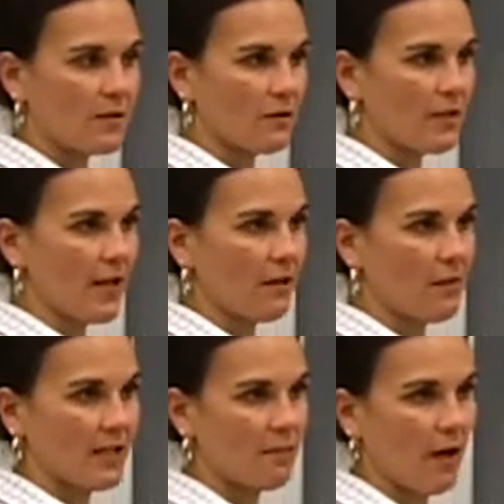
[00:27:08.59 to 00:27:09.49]
is learning how
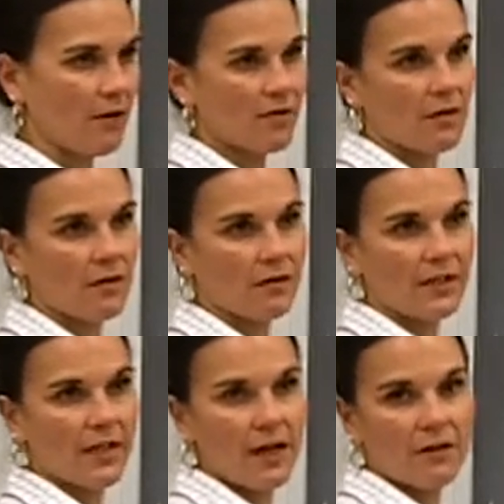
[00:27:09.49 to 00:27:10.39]
to make spotters and
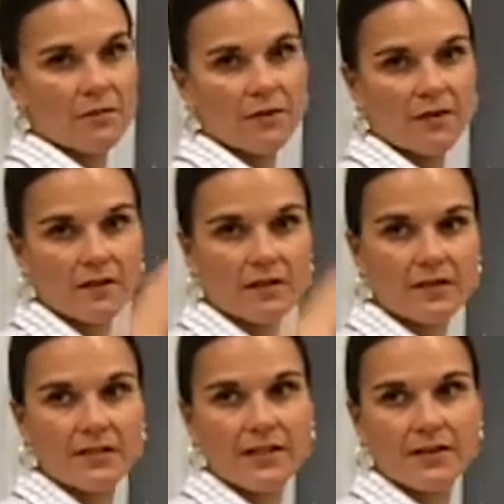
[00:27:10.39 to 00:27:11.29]
learning how to put the
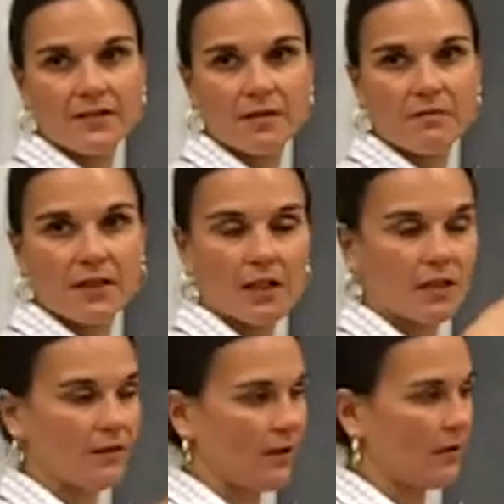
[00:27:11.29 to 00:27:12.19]
TLC
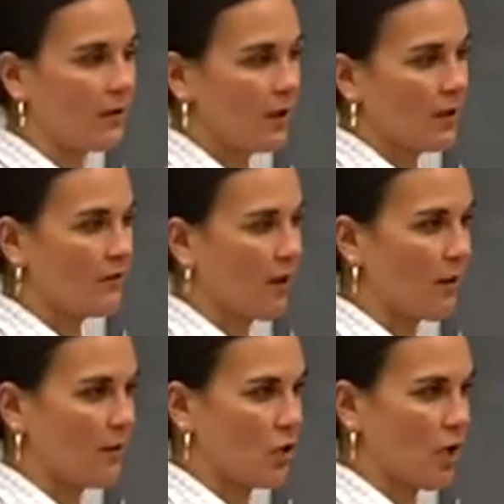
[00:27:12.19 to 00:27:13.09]
plate in the
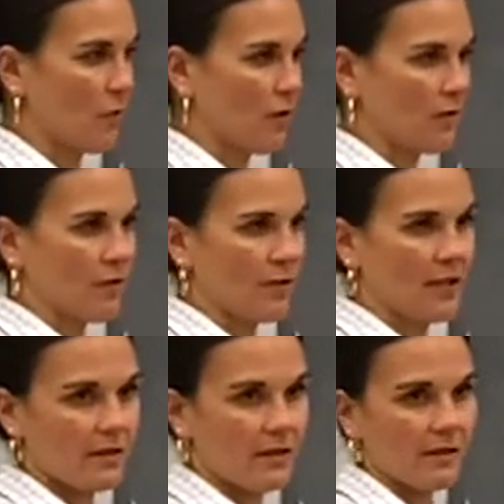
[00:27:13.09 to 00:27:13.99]
developing chamber so
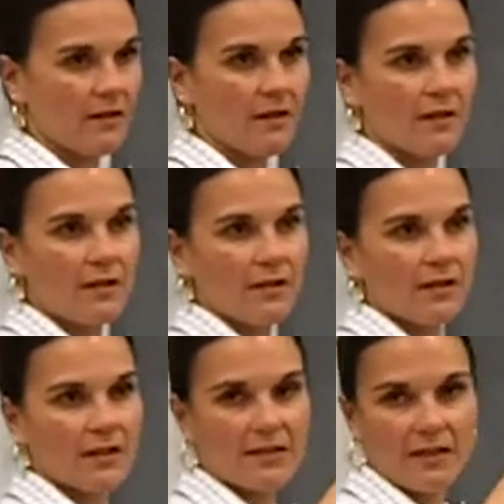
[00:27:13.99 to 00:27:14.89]
it doesn't
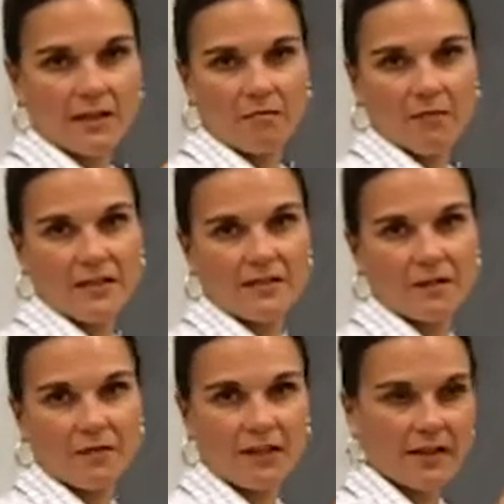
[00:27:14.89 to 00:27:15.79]
get messed
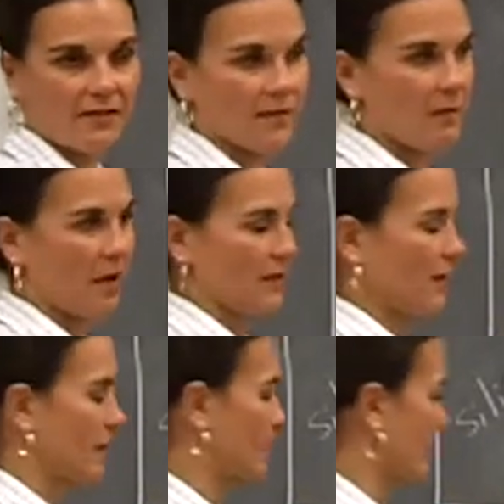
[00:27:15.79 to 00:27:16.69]
up and getting the spots on the